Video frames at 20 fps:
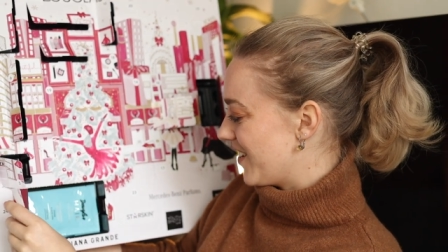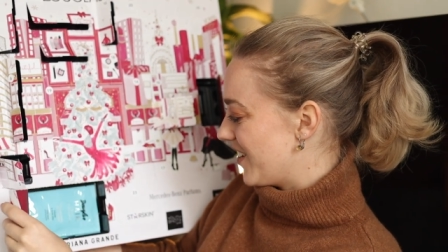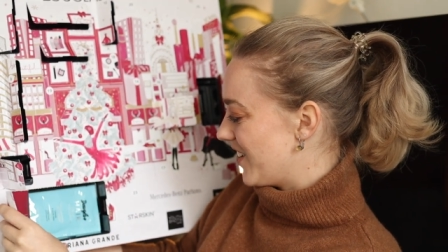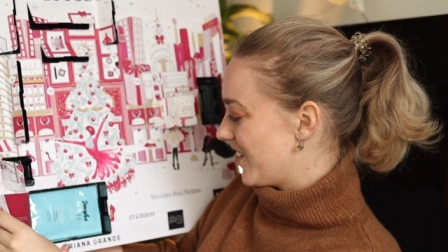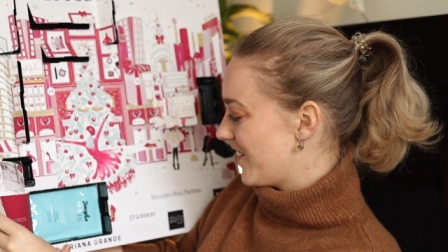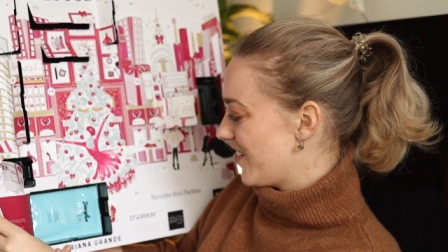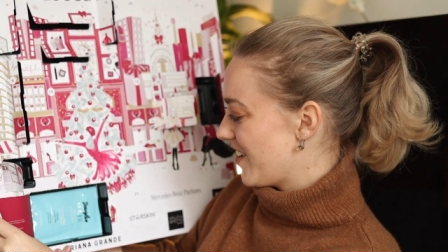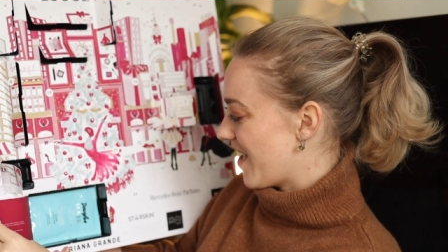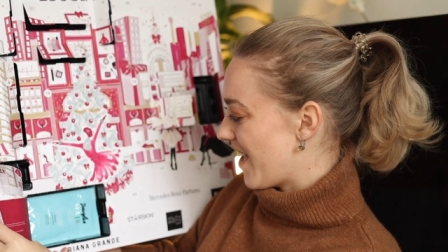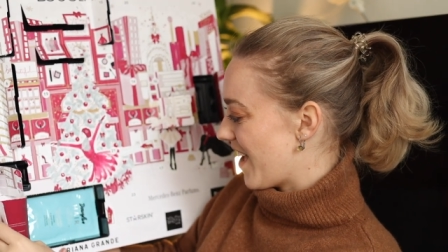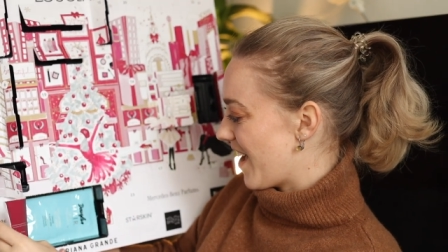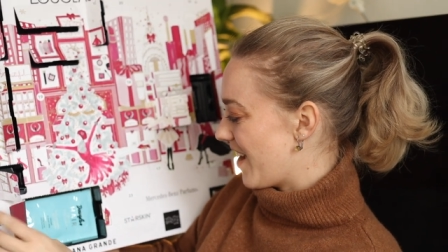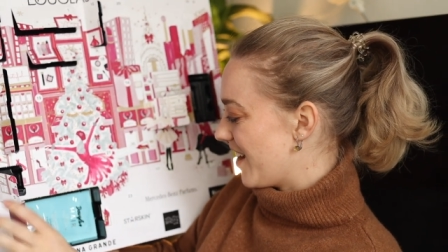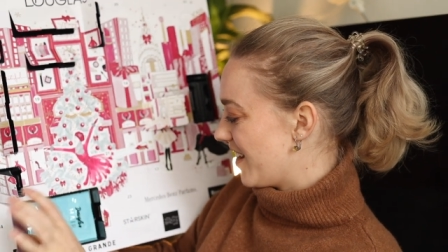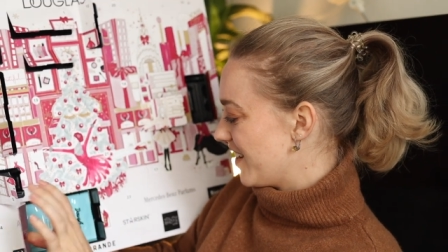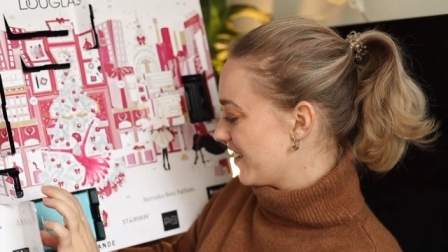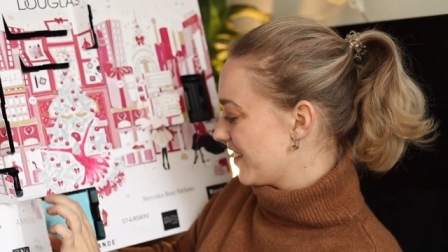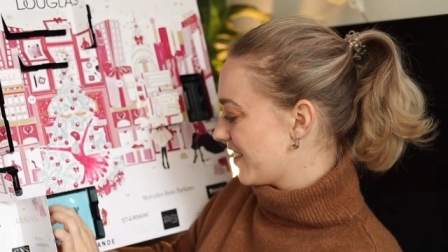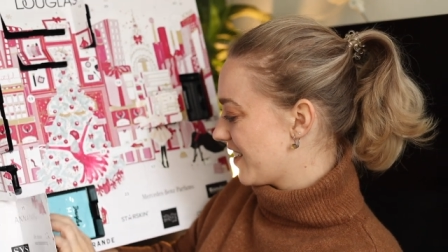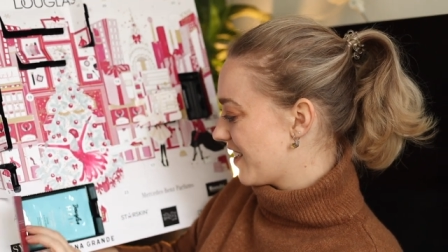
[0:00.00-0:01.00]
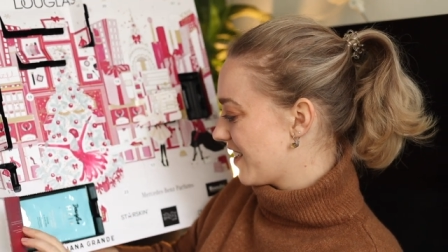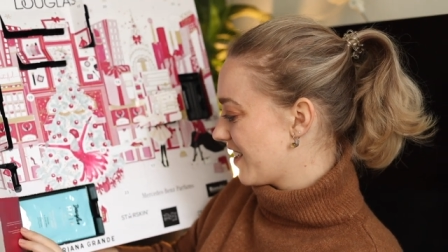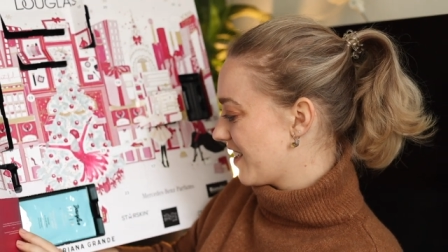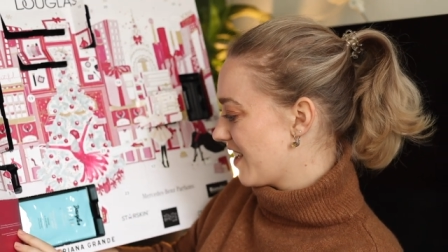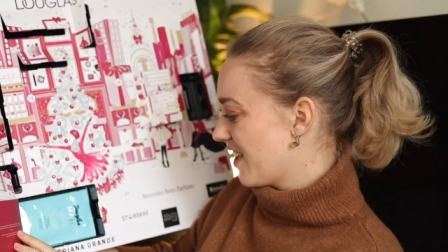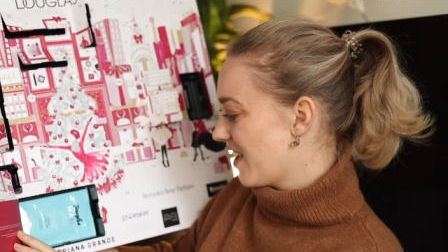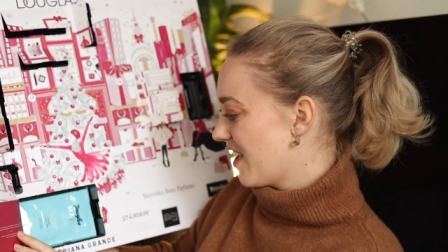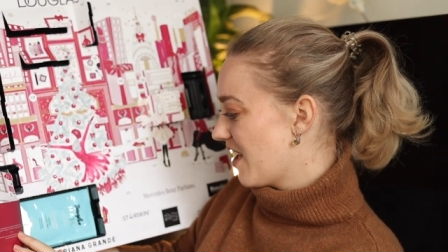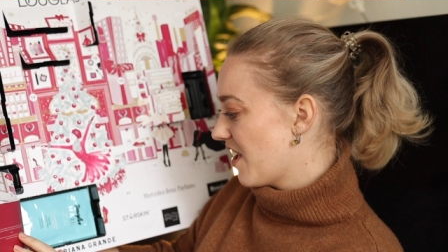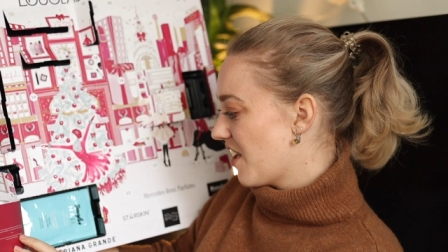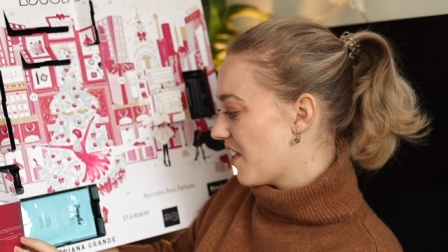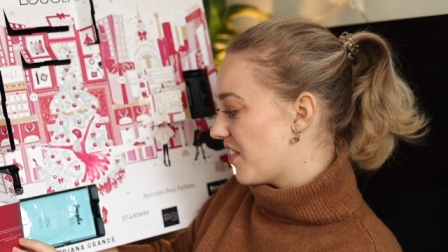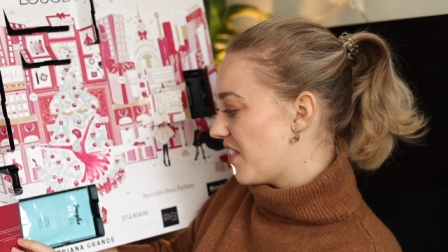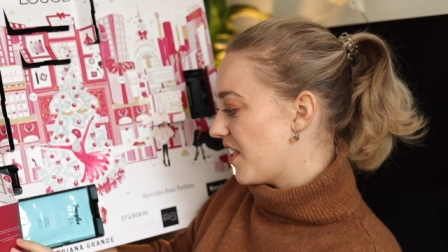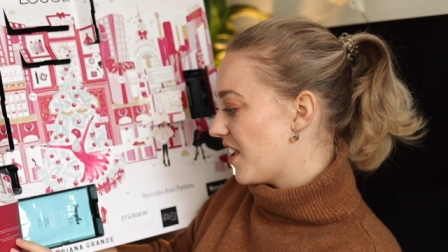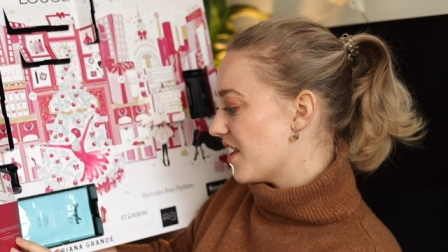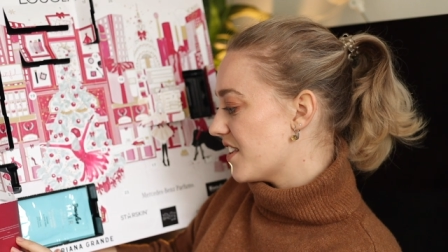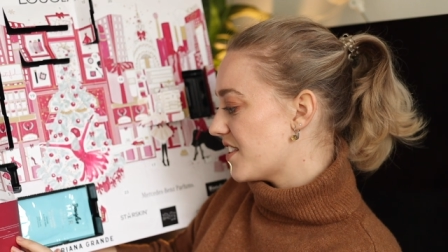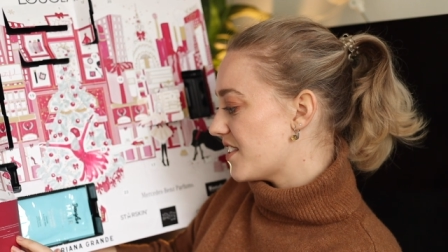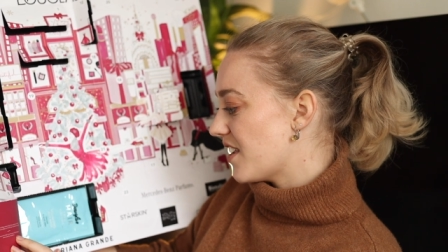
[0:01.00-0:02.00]
Oh yeah.
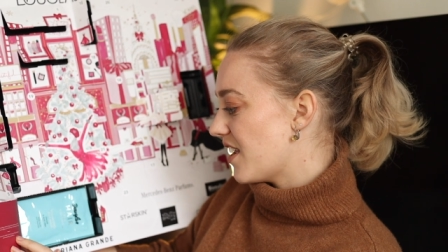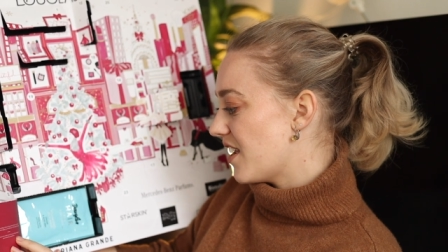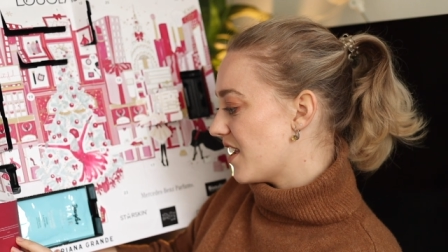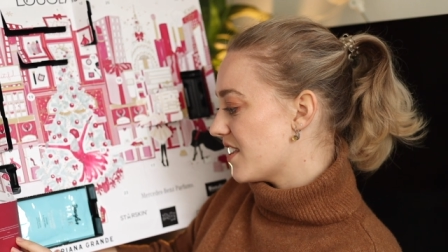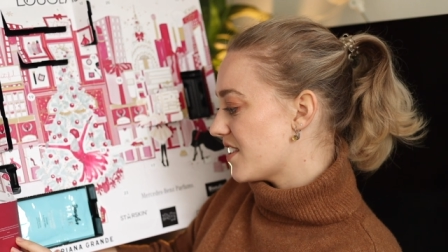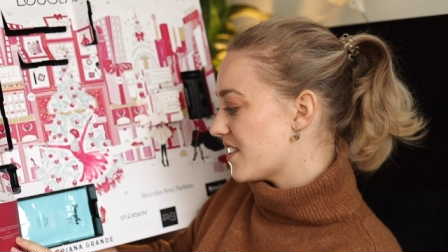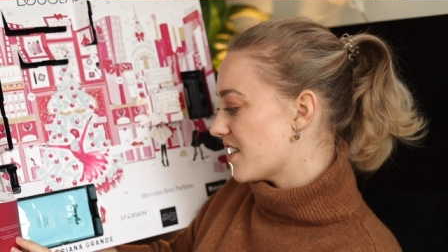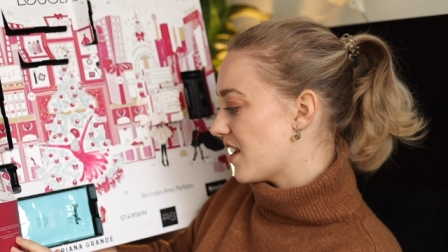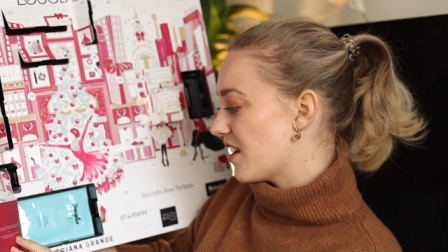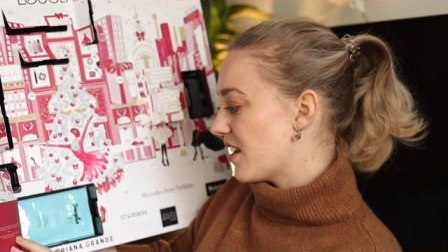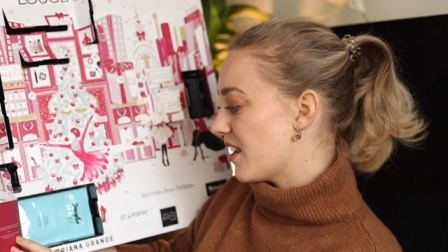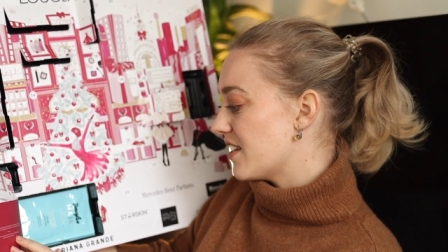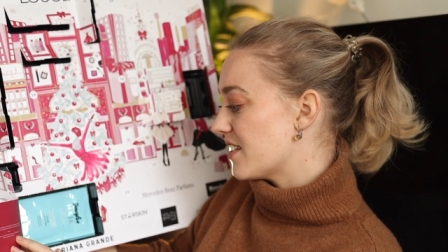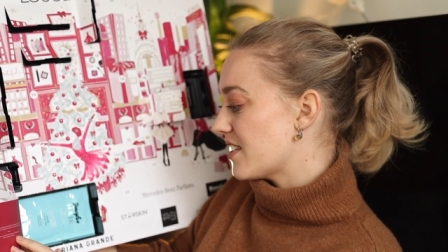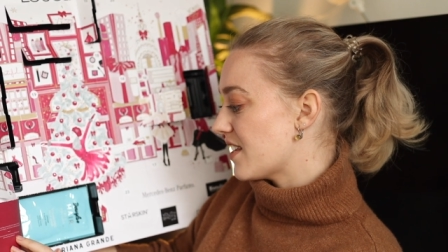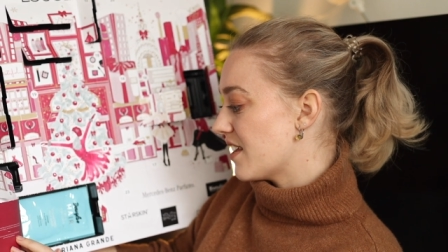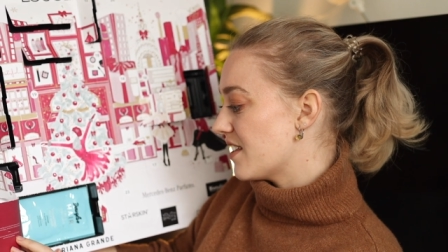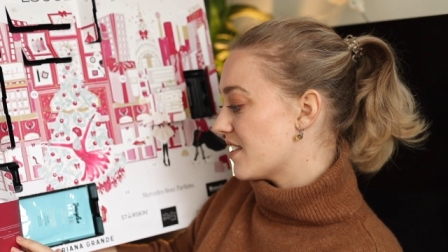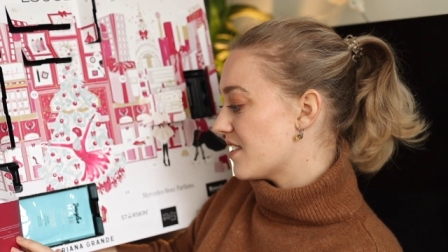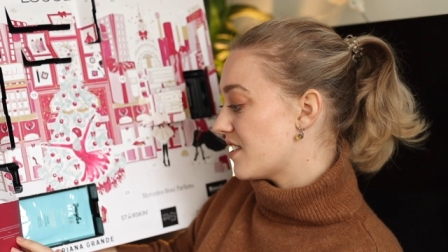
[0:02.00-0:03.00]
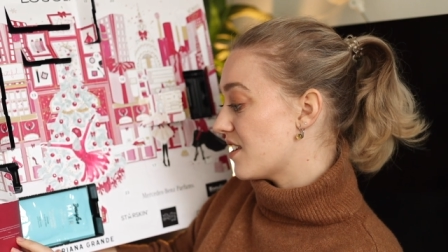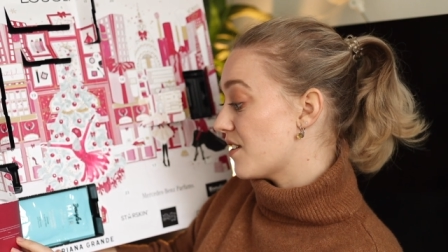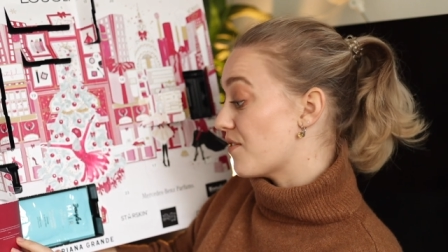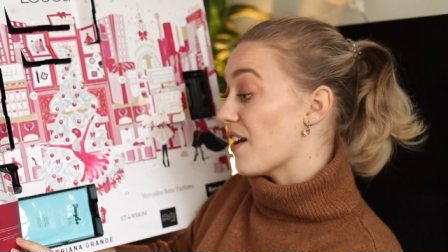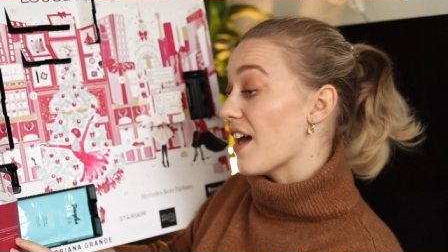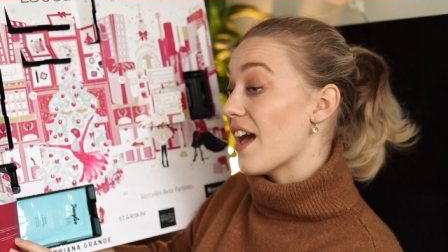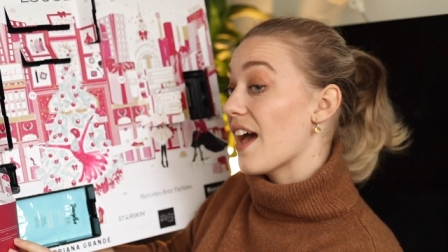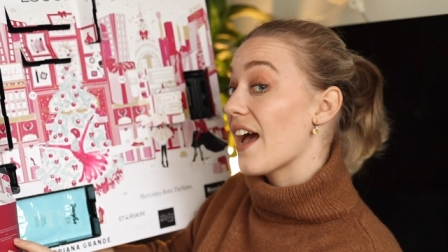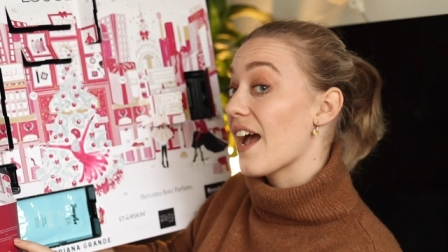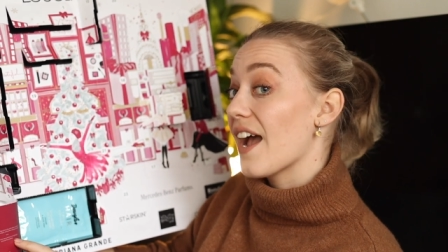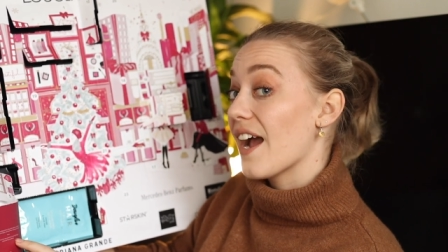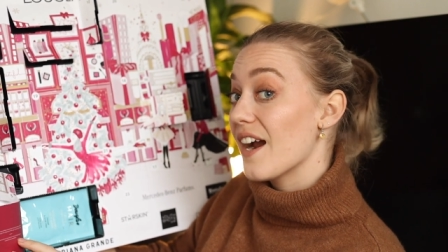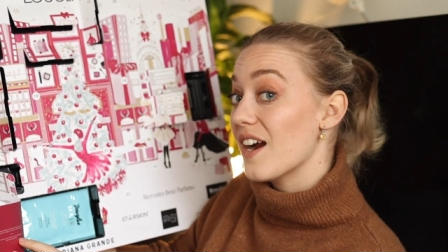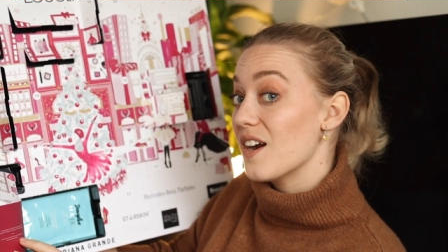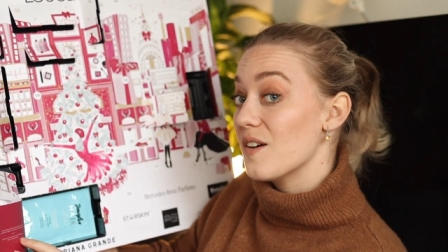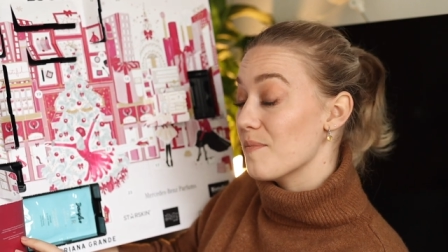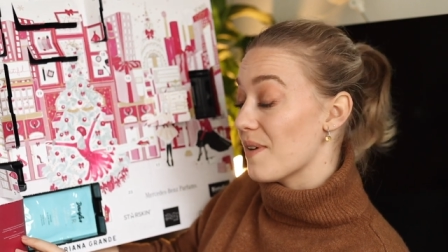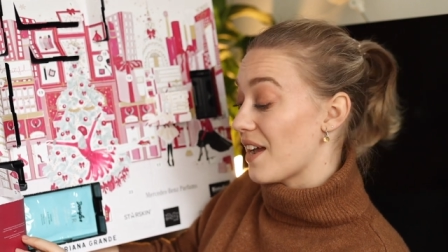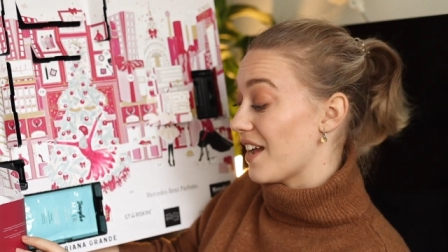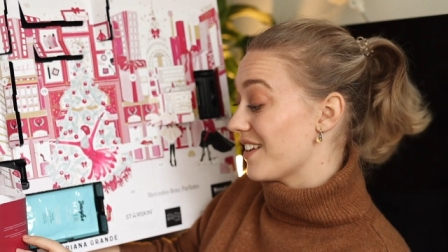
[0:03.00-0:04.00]
This is an intensive
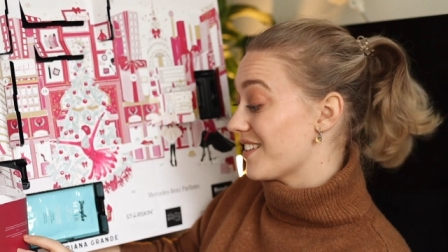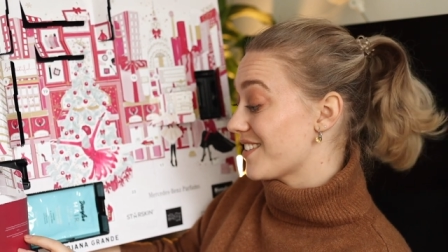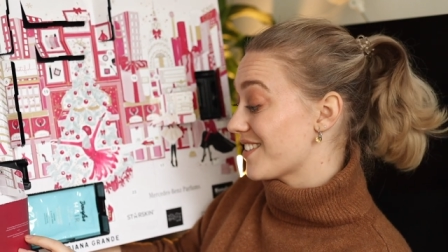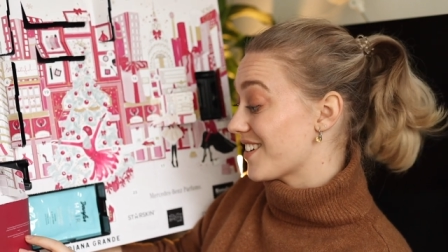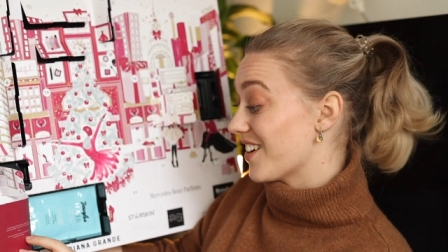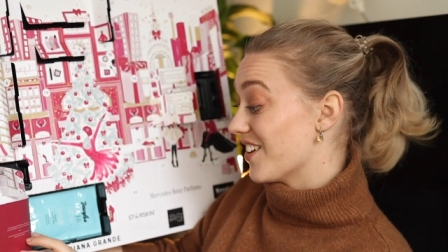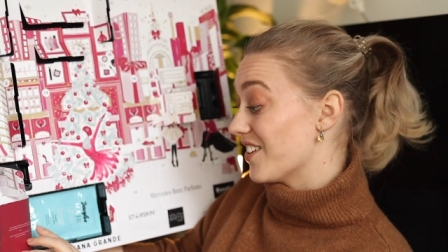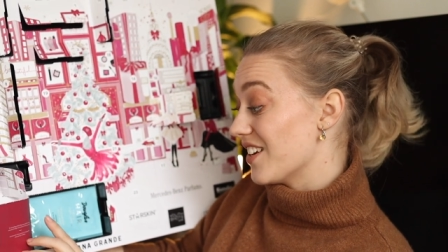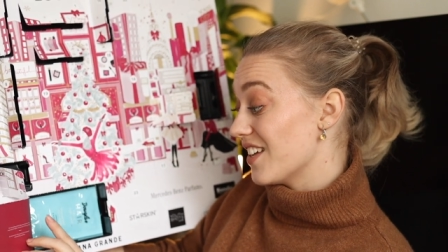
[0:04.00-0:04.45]
hair mask.